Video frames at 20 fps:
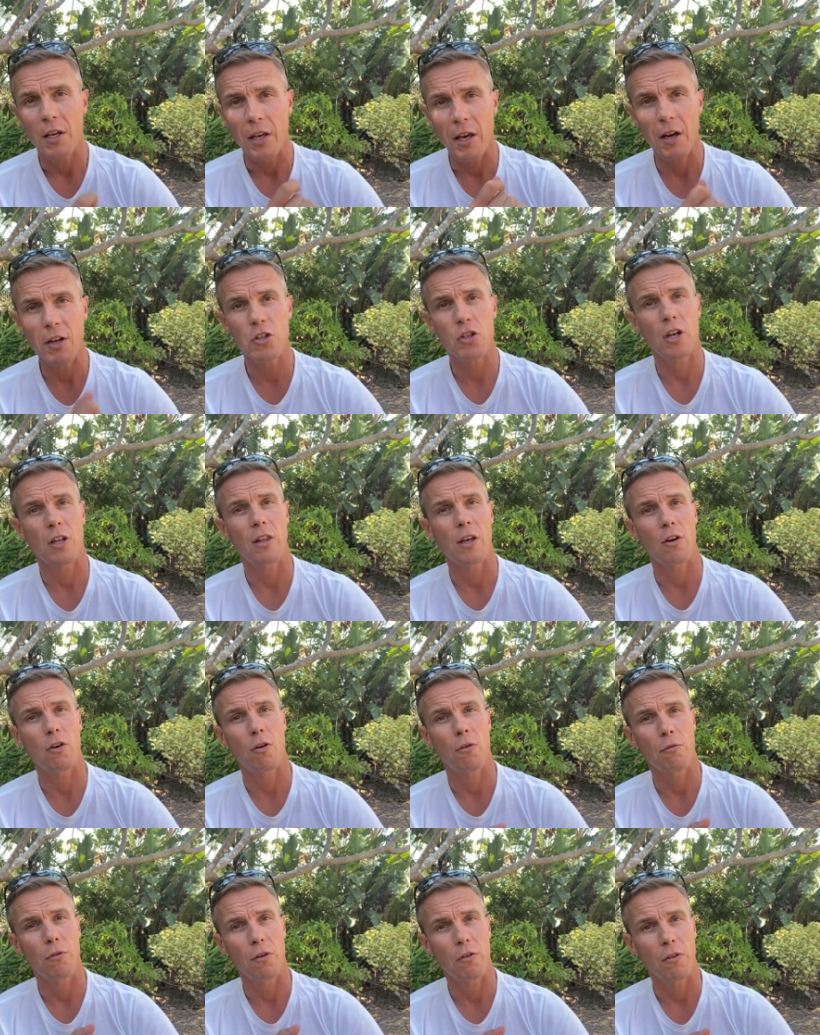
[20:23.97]
go and check that
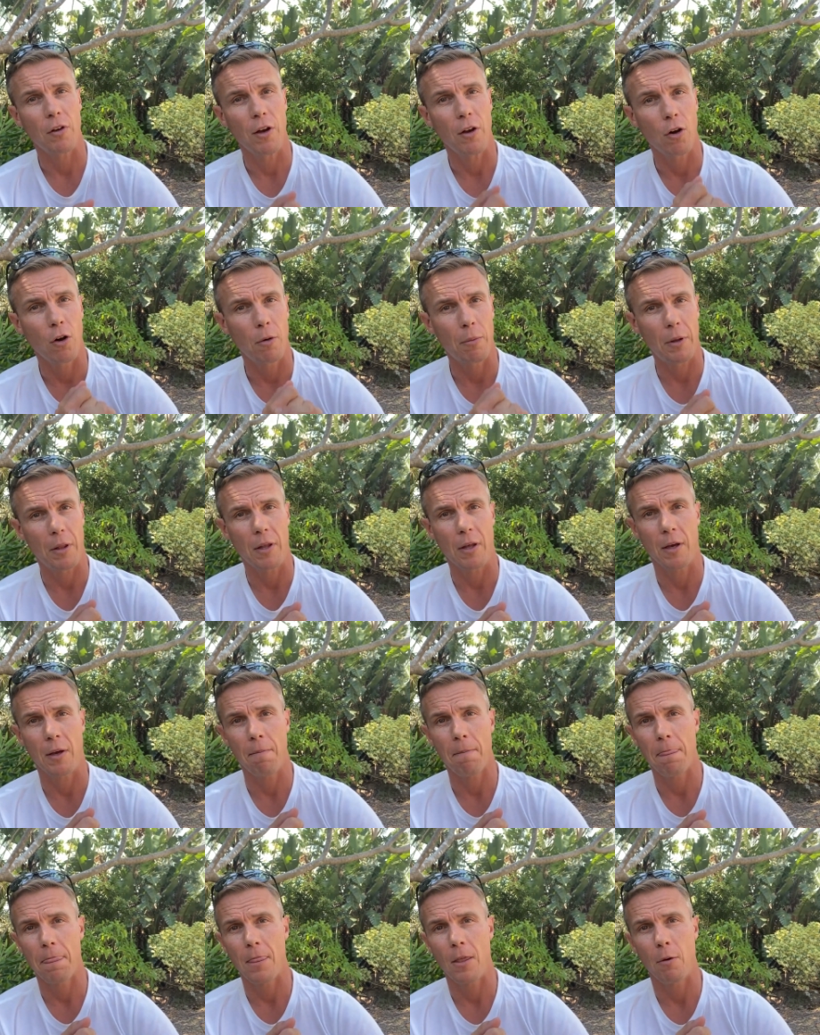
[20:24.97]
conference out. I'll be there.
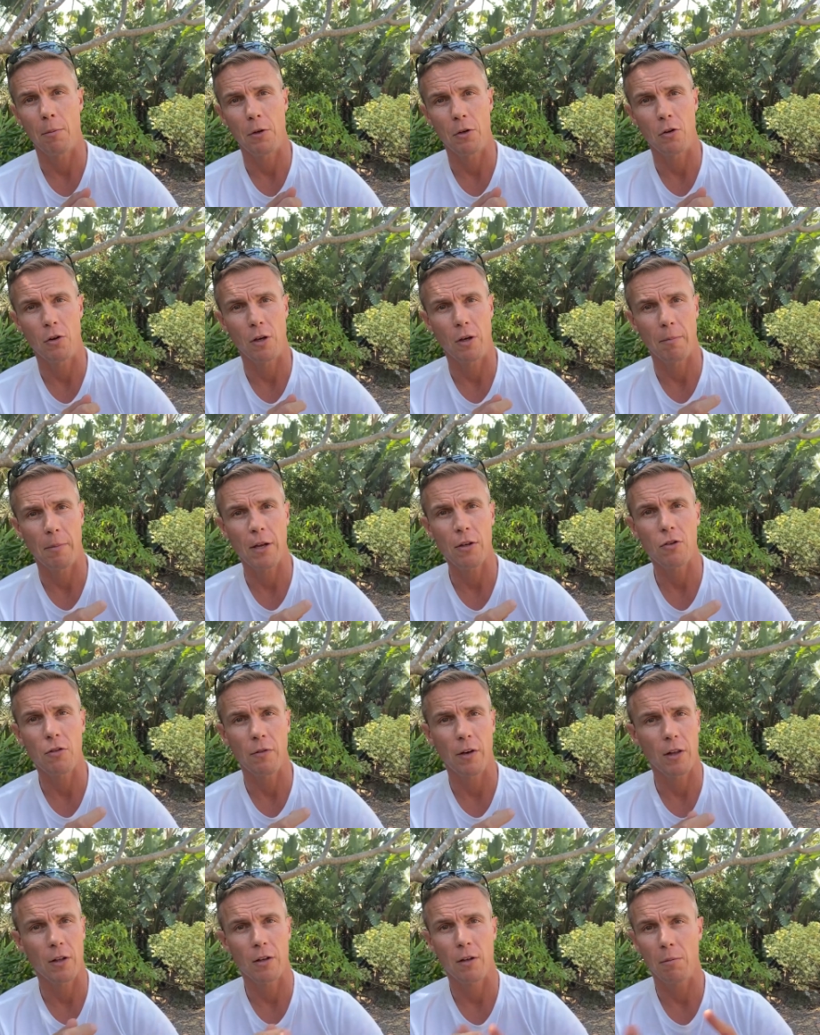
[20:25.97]
I'll be doing a bunch of
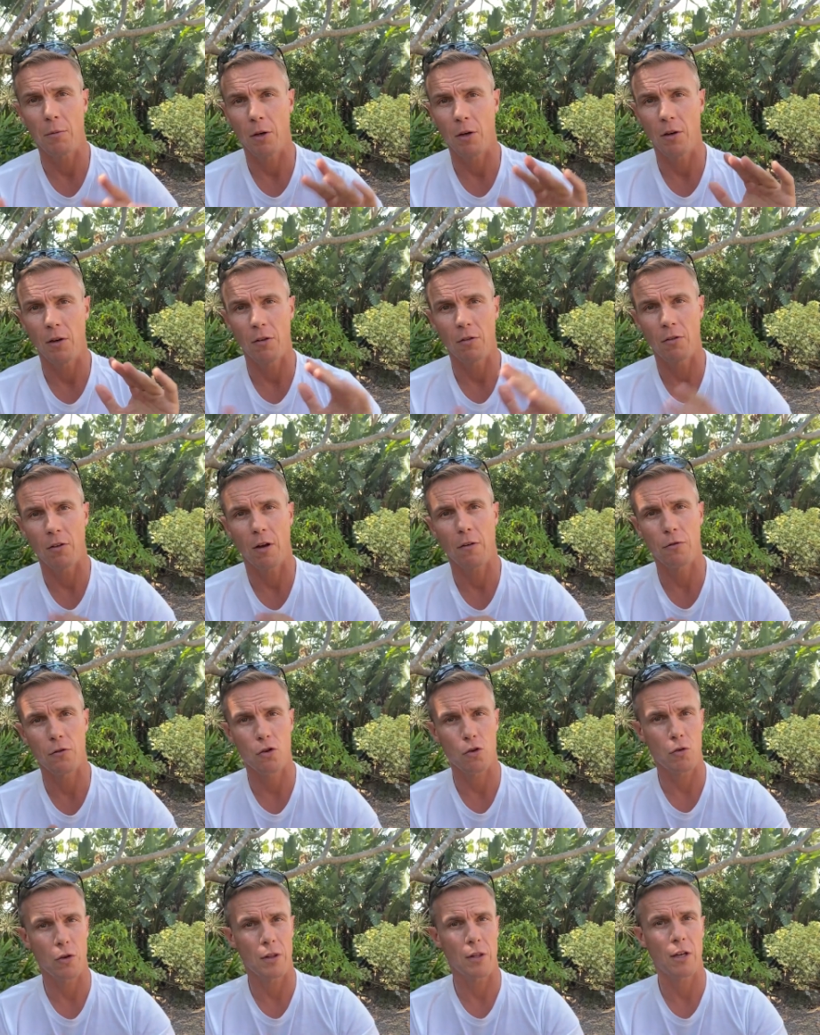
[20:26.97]
other community stuff
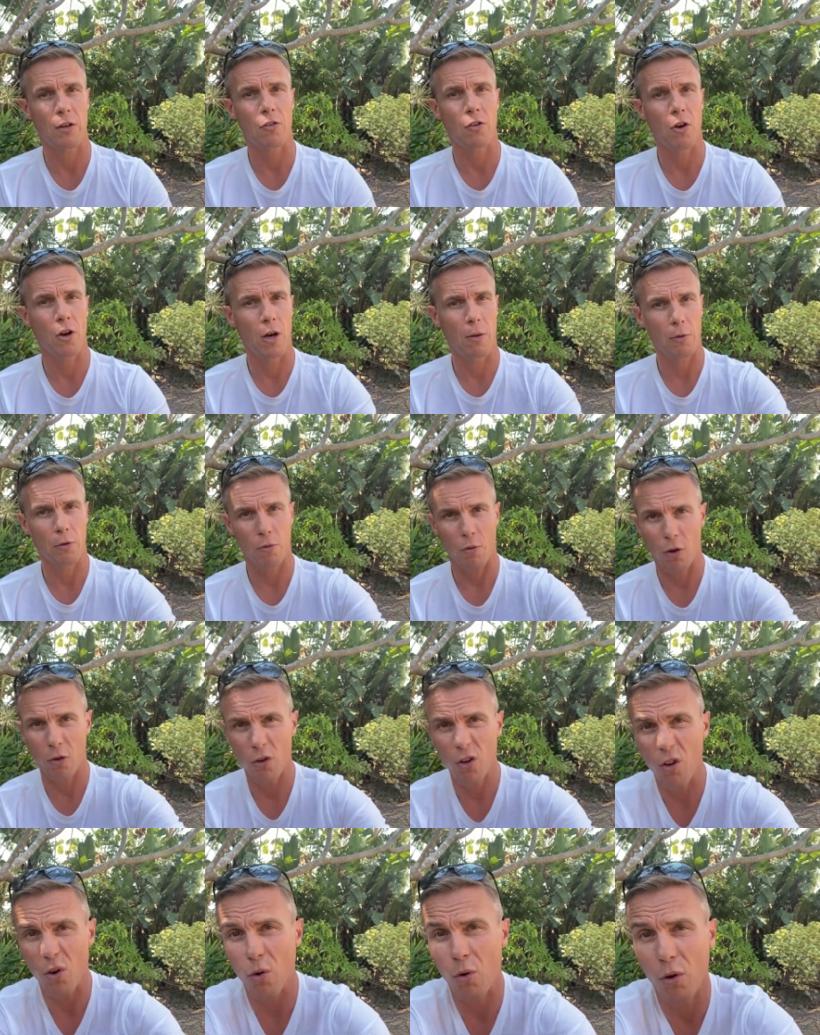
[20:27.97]
during that time as well.
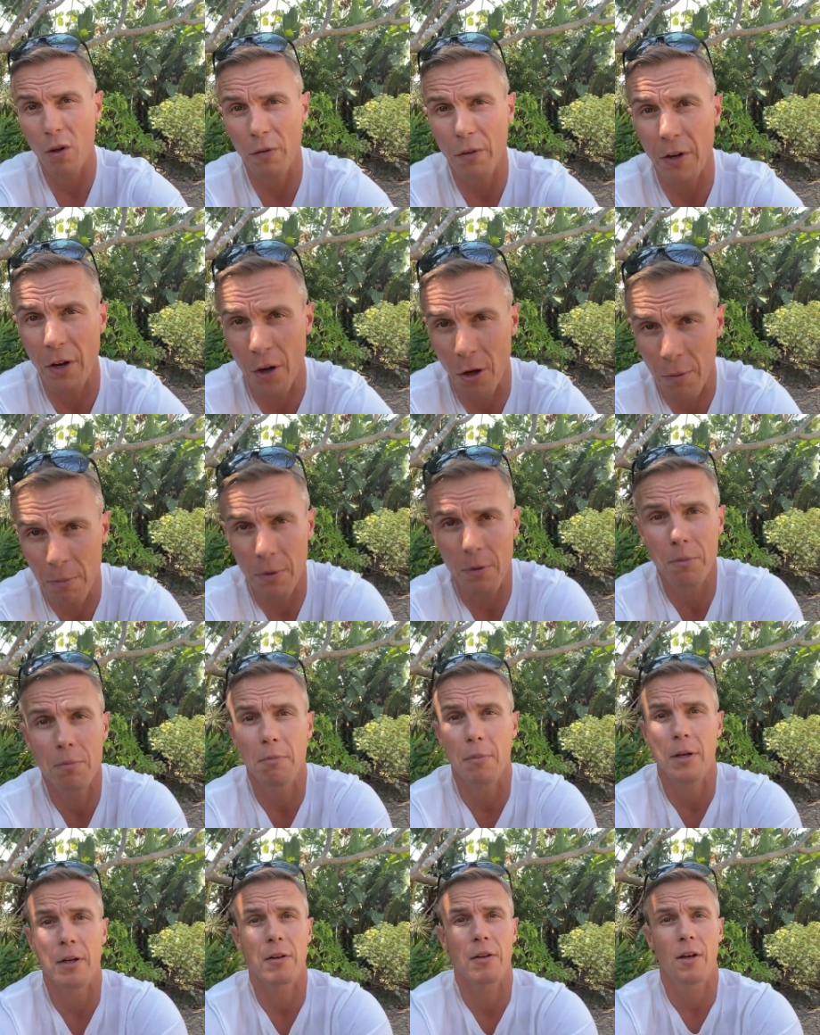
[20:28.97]
Not all of it open,
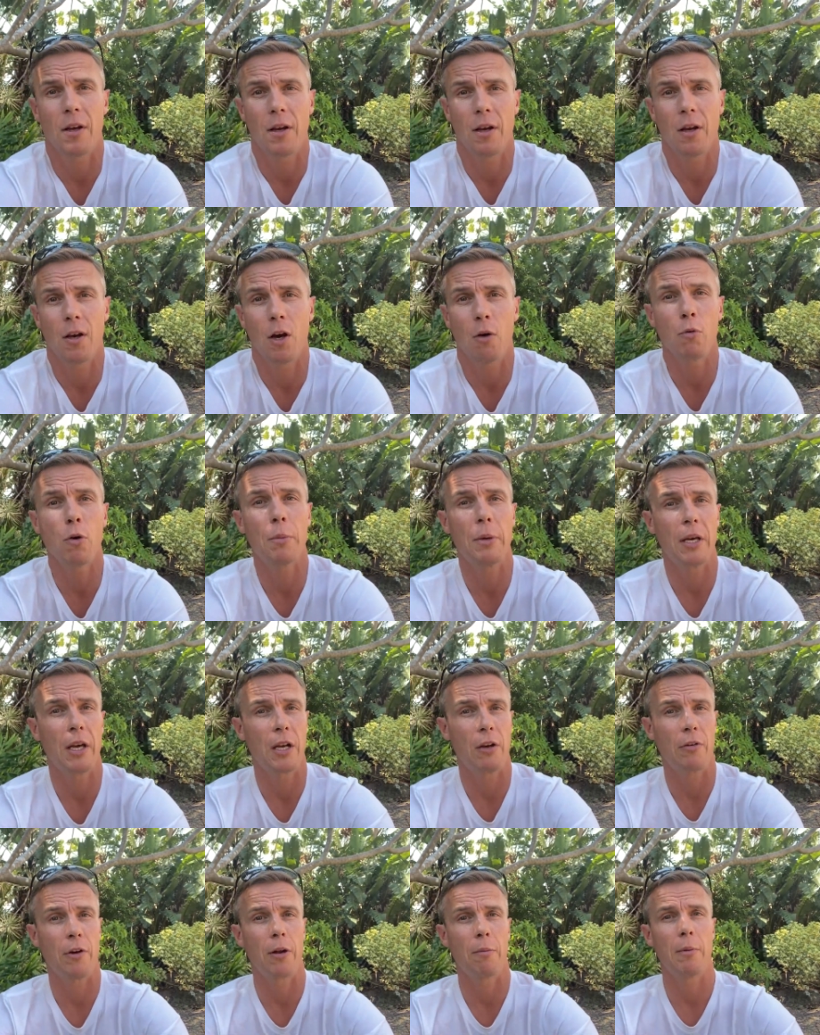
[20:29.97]
but uh, I will be
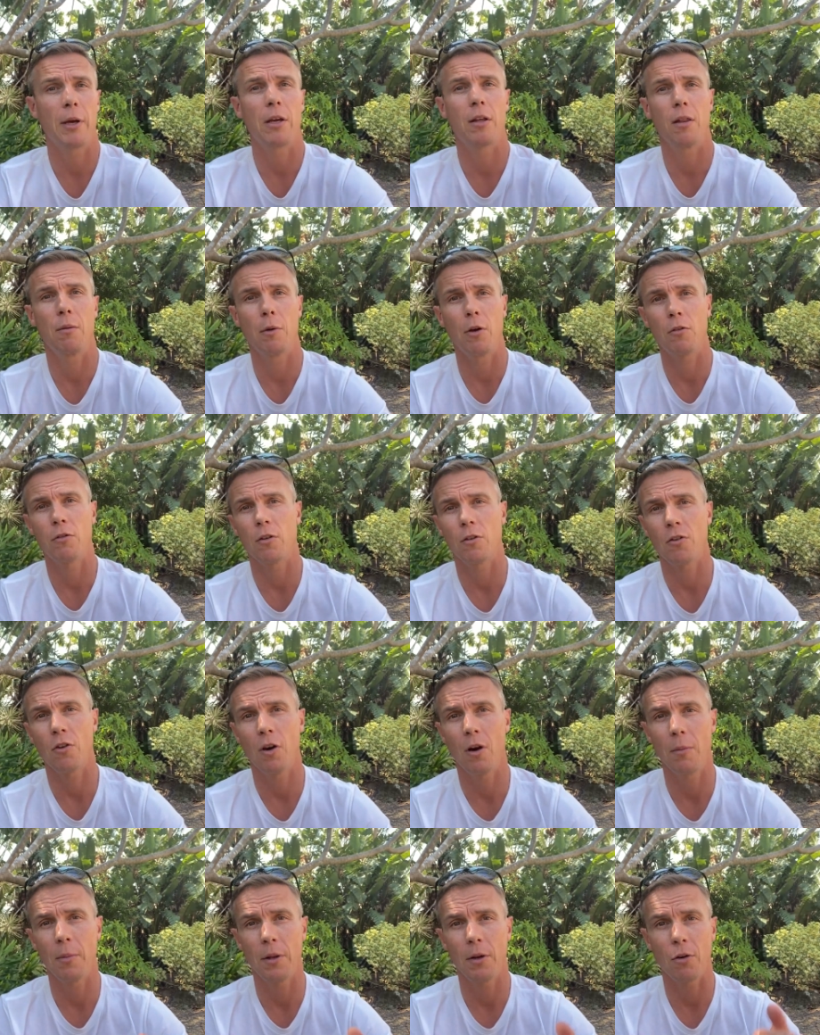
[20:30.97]
getting around making the most of the
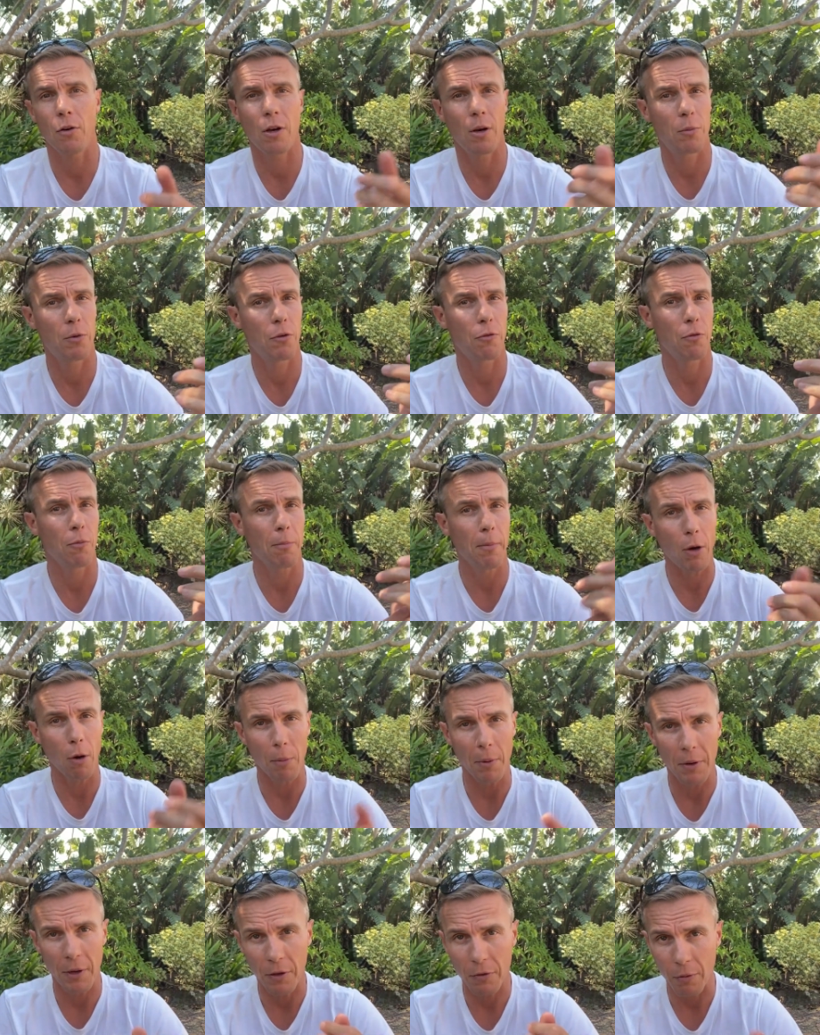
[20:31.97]
time, and then I'll come to you from
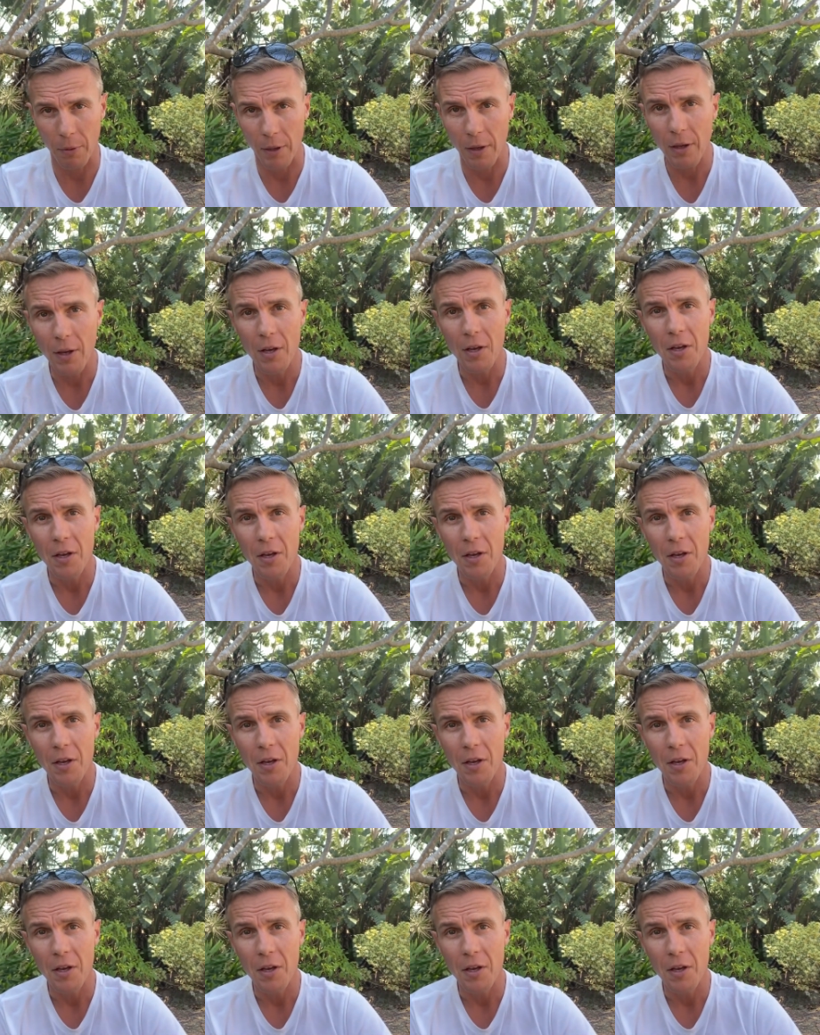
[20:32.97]
Melbourne next week.